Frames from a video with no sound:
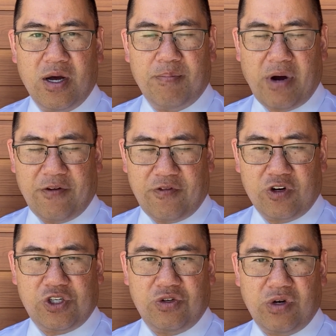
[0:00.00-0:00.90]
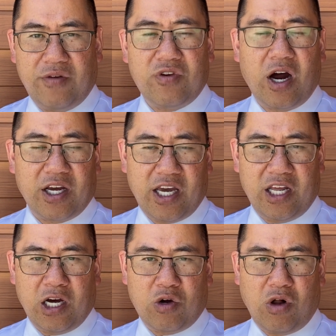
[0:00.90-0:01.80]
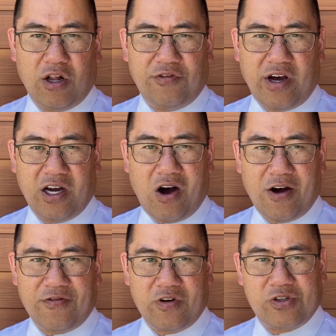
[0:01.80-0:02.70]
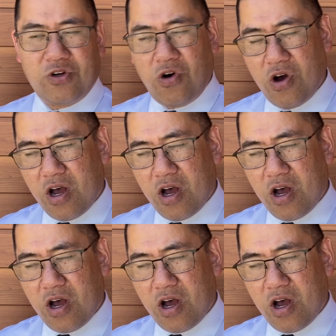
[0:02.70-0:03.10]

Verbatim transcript: by virtue of not getting a qualifying offer. So